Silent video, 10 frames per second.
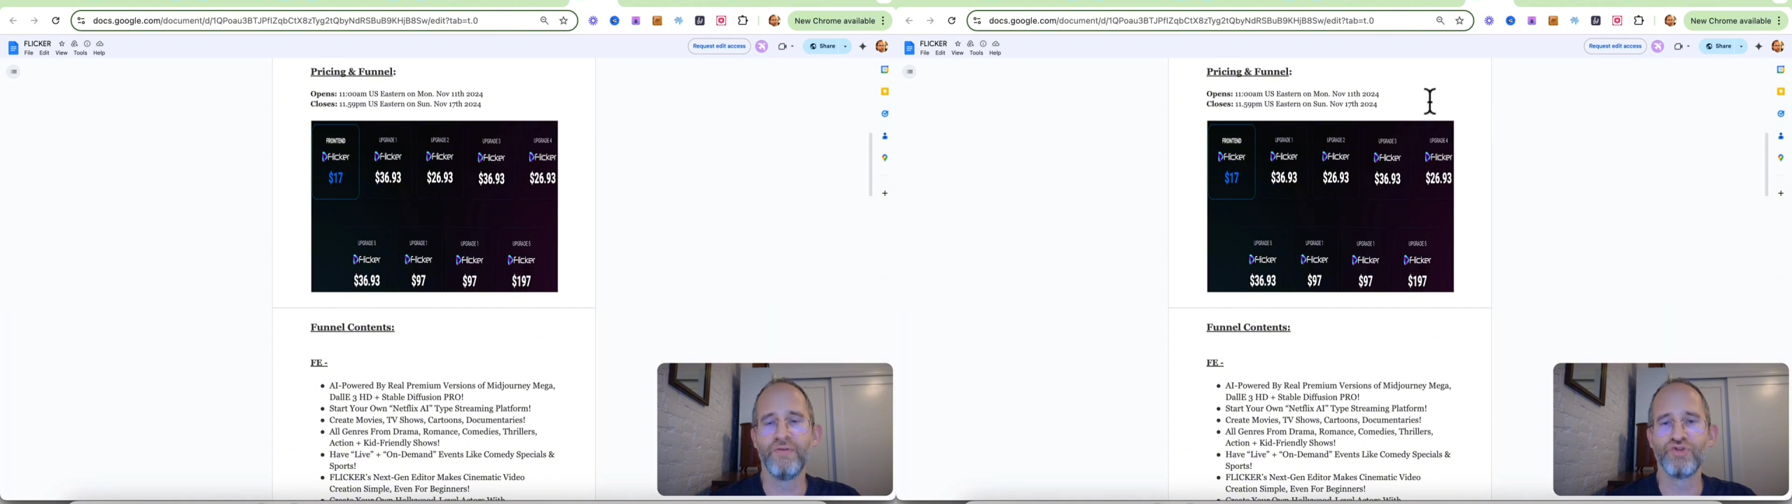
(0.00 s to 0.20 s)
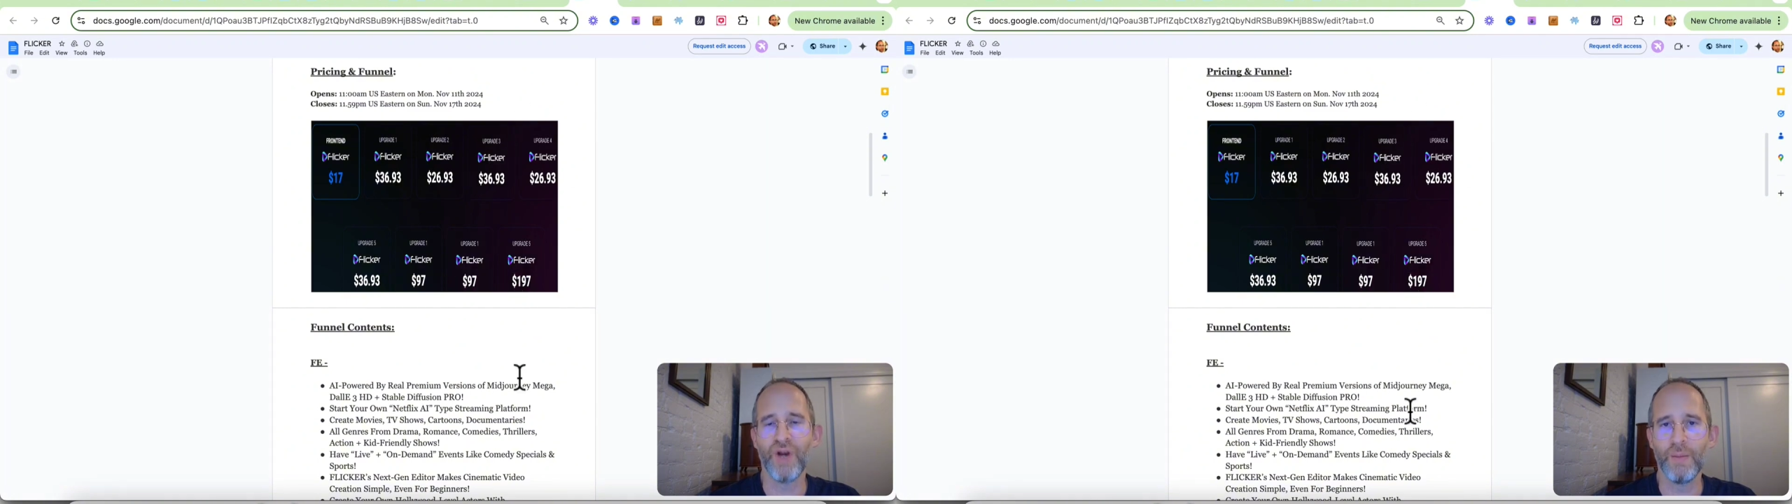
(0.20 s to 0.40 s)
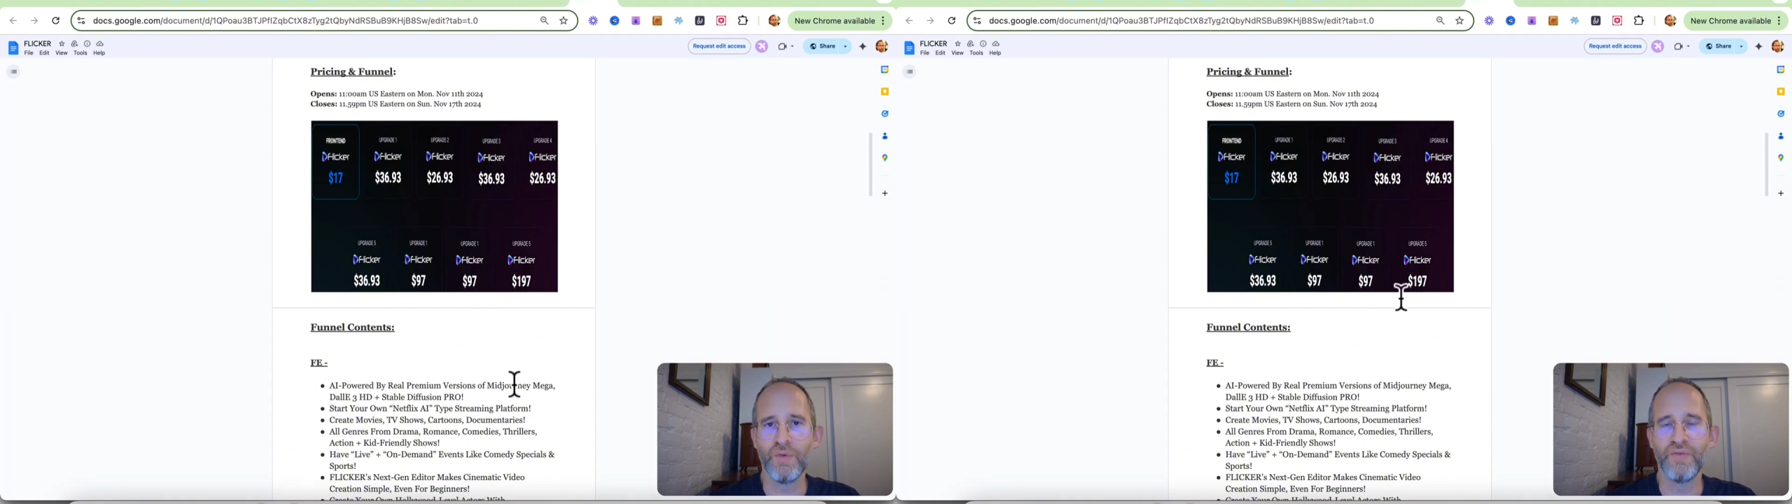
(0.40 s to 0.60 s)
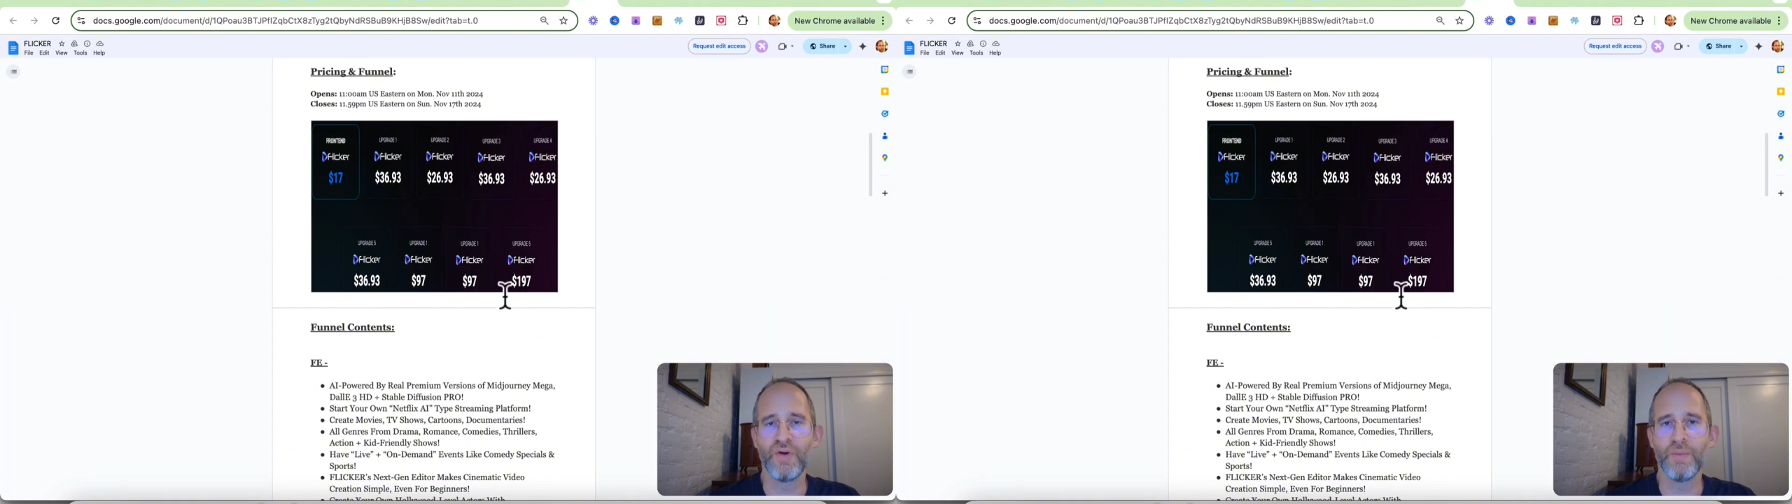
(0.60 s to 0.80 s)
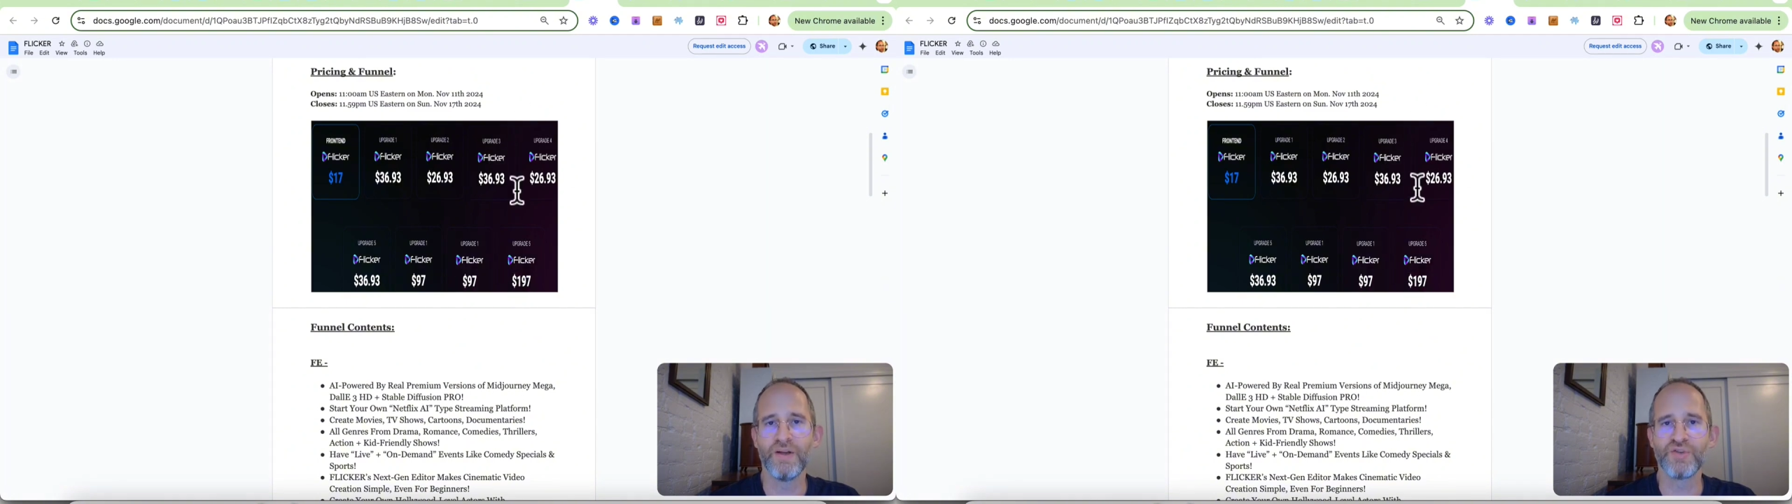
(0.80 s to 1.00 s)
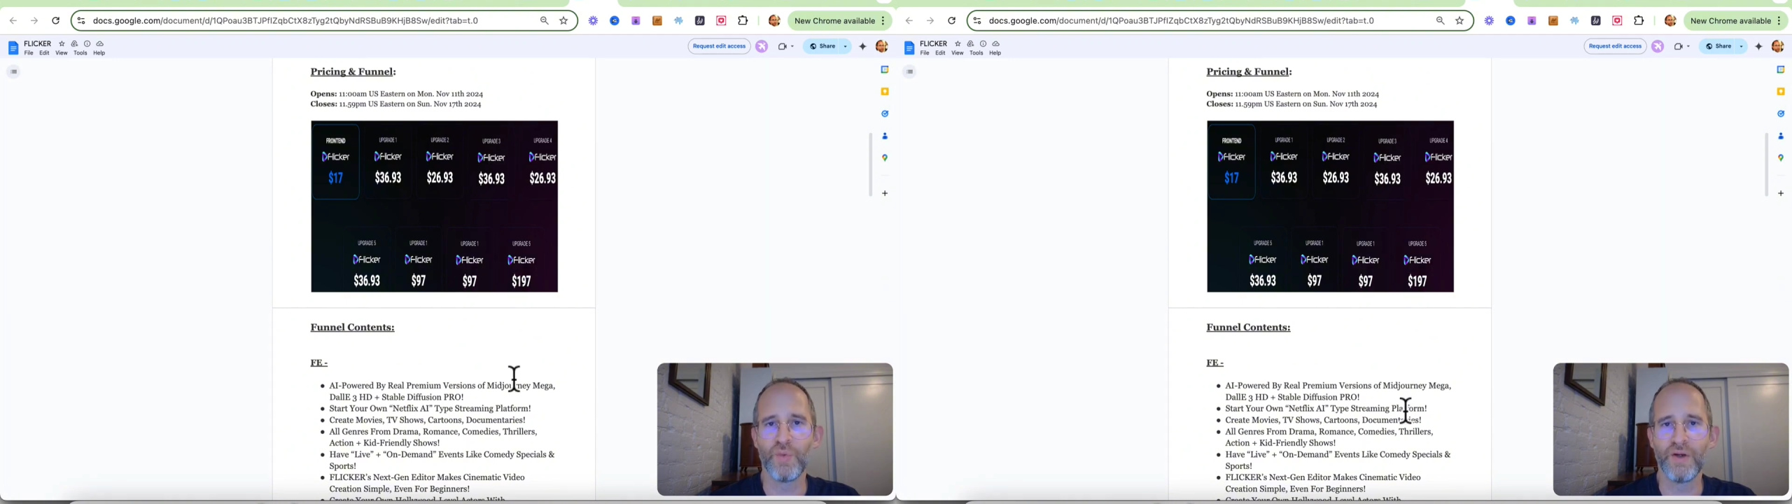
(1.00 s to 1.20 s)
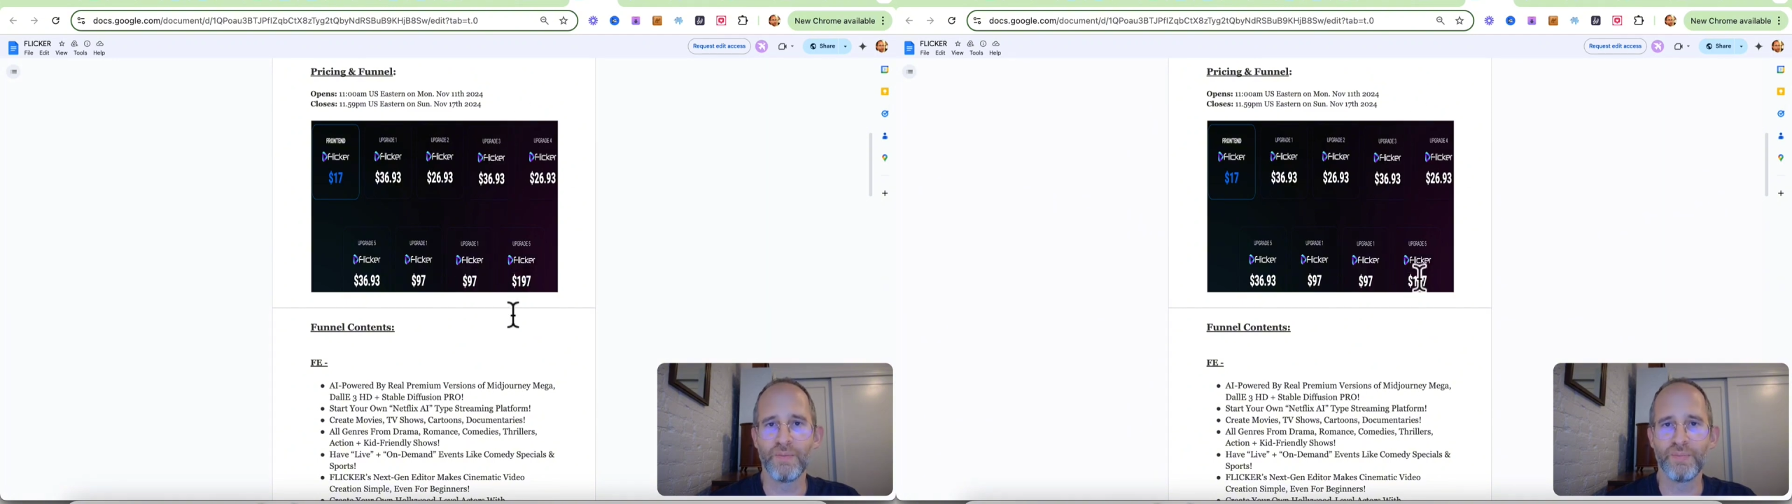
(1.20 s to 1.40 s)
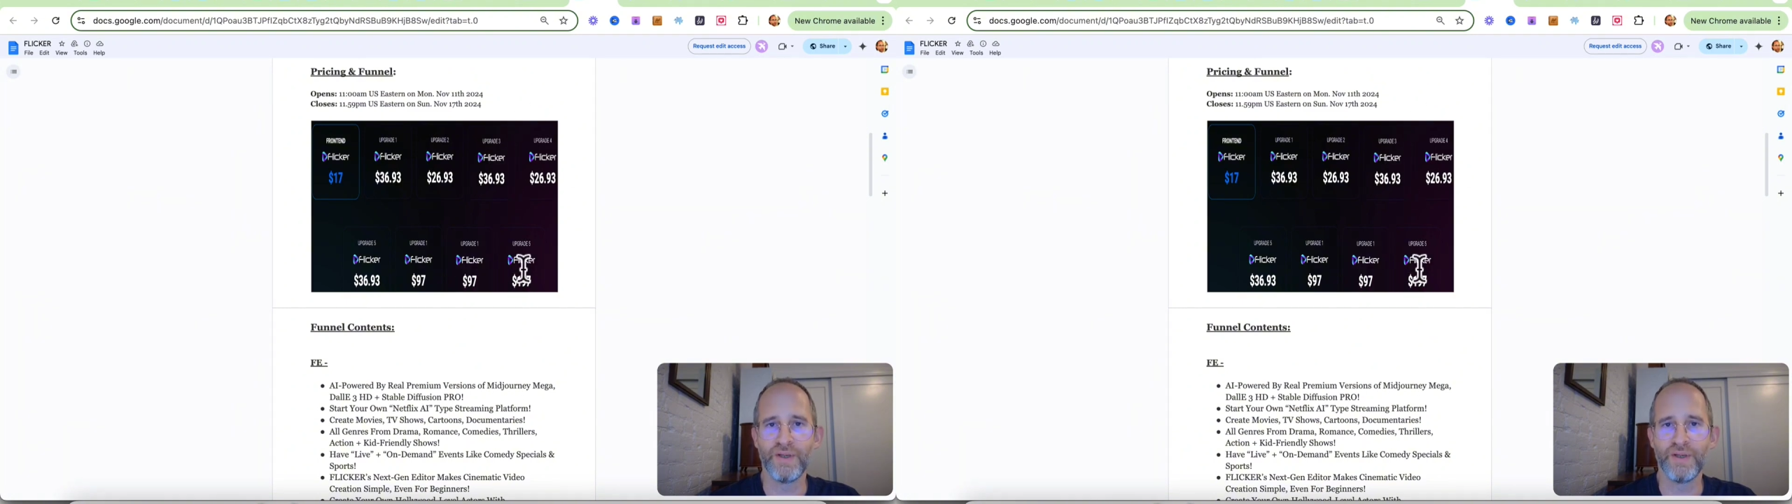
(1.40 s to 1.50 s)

you try moving your mouse away or